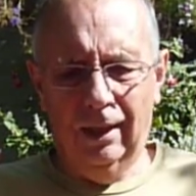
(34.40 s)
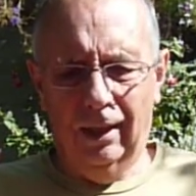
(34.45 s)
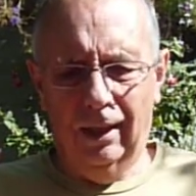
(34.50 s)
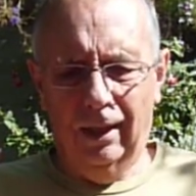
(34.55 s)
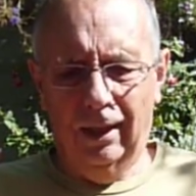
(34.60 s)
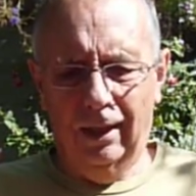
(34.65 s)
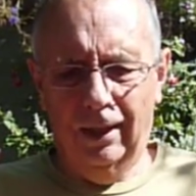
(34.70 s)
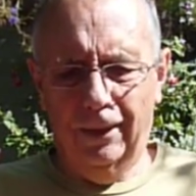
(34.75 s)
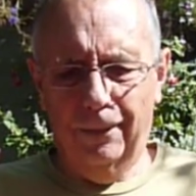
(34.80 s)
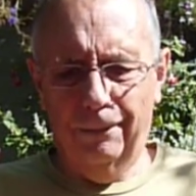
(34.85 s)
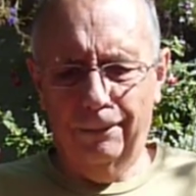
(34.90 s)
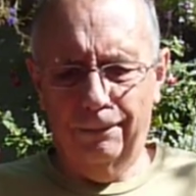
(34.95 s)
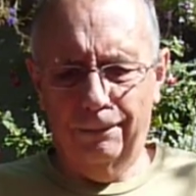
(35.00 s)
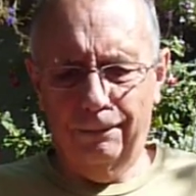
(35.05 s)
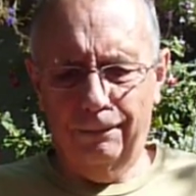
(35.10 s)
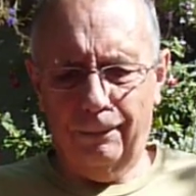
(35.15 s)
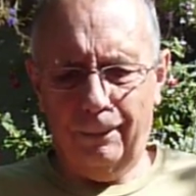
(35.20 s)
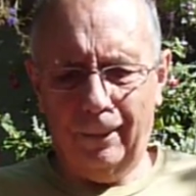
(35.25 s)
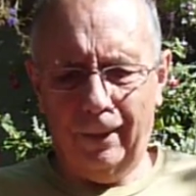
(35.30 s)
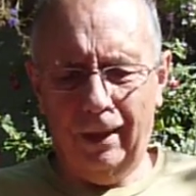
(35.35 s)

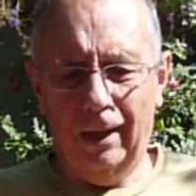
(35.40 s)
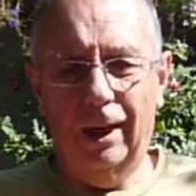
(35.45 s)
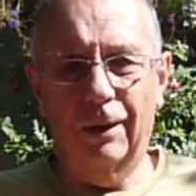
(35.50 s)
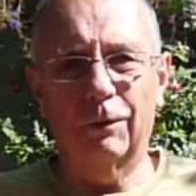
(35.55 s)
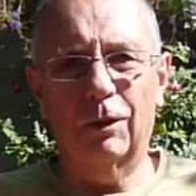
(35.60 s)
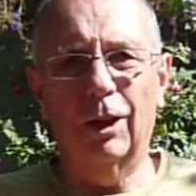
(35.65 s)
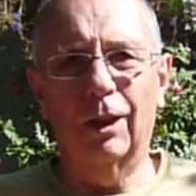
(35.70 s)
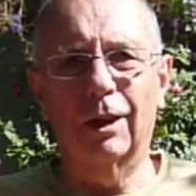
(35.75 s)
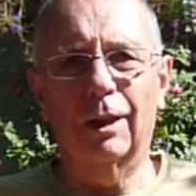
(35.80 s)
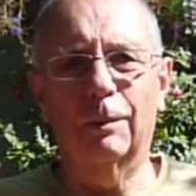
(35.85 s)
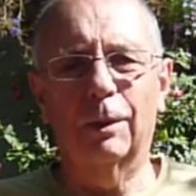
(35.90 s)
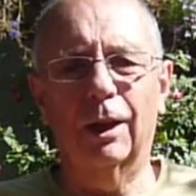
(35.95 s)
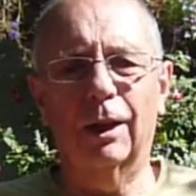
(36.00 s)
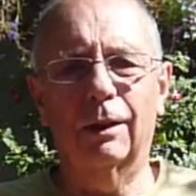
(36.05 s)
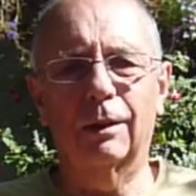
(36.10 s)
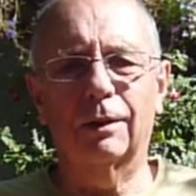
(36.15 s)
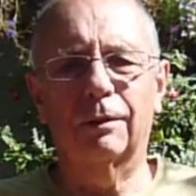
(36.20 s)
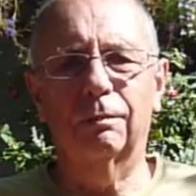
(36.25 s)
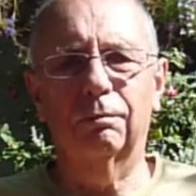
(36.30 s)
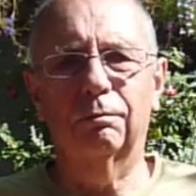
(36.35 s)
I've got
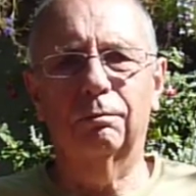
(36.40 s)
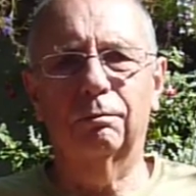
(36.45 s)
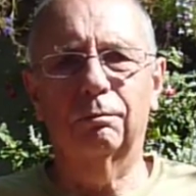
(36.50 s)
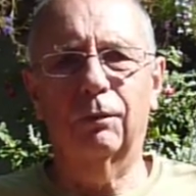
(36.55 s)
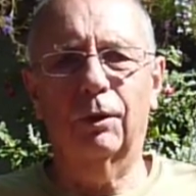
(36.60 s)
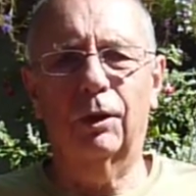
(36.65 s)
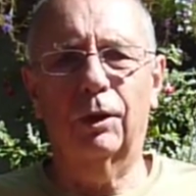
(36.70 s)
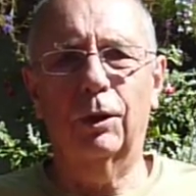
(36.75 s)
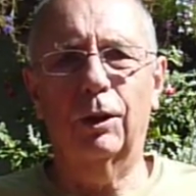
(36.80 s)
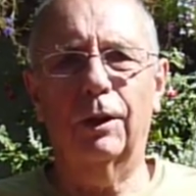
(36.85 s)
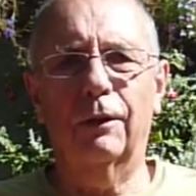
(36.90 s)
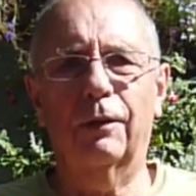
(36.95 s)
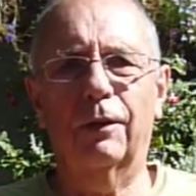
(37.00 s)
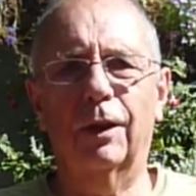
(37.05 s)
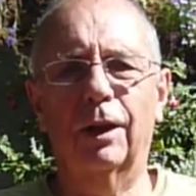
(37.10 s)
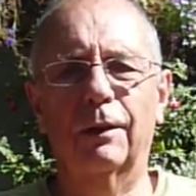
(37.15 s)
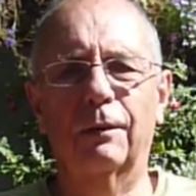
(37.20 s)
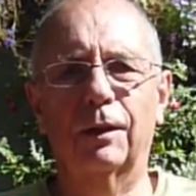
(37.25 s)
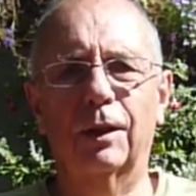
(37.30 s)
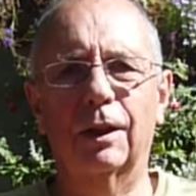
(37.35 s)
about
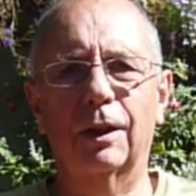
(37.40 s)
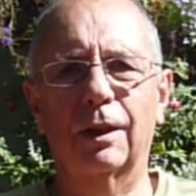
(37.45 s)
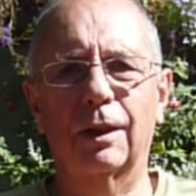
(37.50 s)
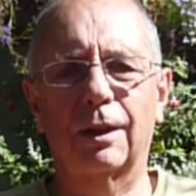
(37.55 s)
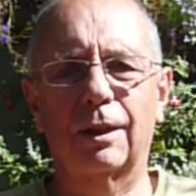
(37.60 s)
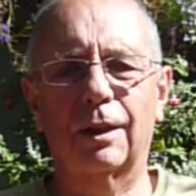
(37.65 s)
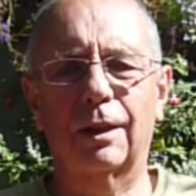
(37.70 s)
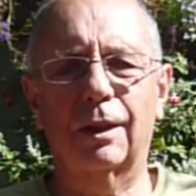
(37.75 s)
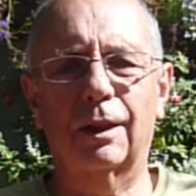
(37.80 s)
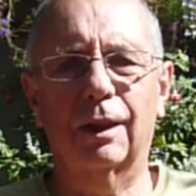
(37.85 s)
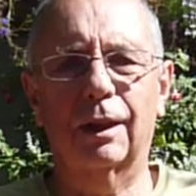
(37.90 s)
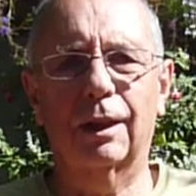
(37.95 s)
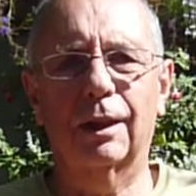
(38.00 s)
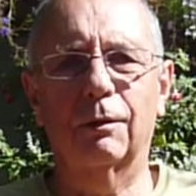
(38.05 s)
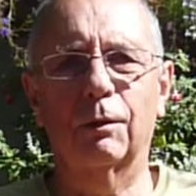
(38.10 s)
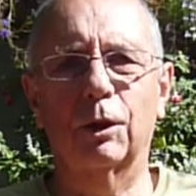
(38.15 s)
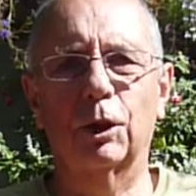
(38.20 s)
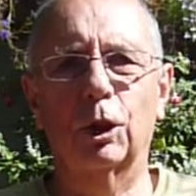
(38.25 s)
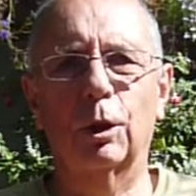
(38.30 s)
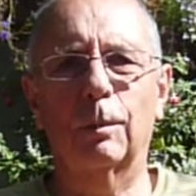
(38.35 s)
35 years in
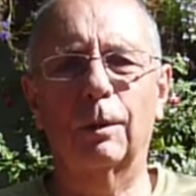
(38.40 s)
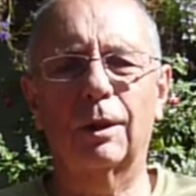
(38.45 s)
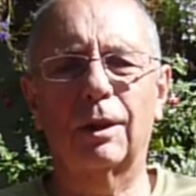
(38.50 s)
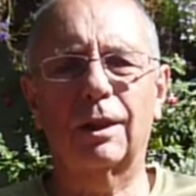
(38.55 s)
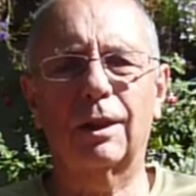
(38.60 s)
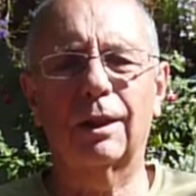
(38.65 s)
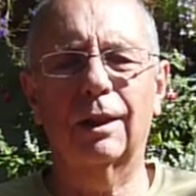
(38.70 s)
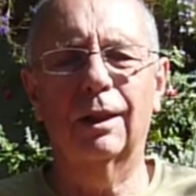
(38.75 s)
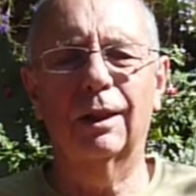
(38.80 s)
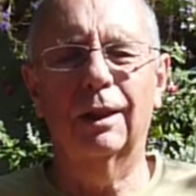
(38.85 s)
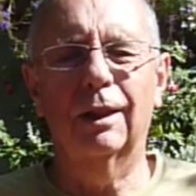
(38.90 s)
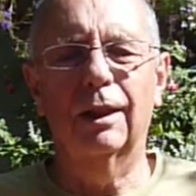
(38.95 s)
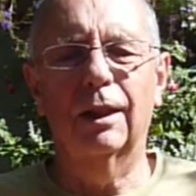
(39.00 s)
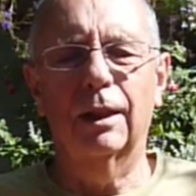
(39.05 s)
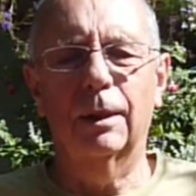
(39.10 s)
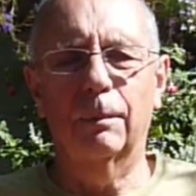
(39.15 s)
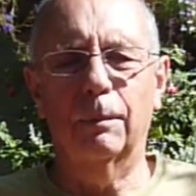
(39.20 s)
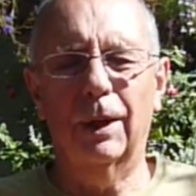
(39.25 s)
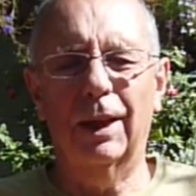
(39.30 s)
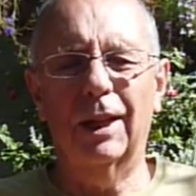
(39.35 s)
renewables,
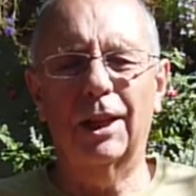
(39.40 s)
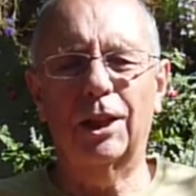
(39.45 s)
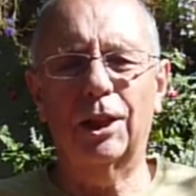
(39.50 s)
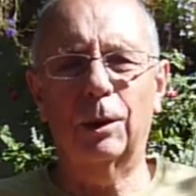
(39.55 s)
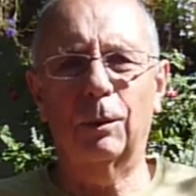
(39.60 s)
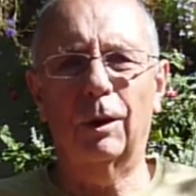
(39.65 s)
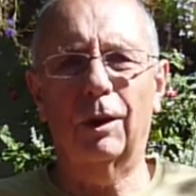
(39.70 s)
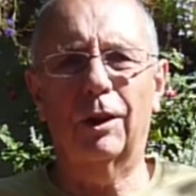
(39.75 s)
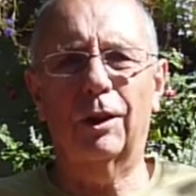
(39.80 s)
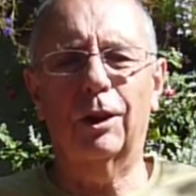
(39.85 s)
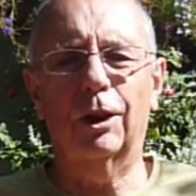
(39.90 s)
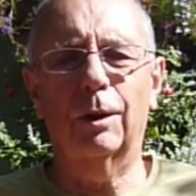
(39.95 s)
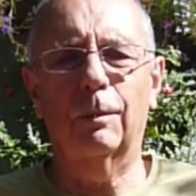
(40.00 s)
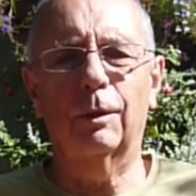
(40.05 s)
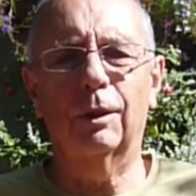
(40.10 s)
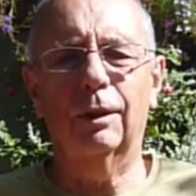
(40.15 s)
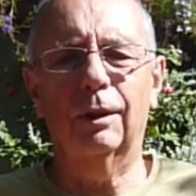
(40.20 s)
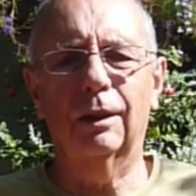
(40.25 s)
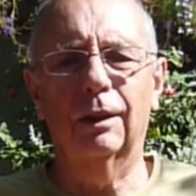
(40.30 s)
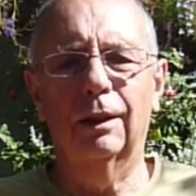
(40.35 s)
mainly solar
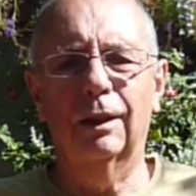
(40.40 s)
thermal,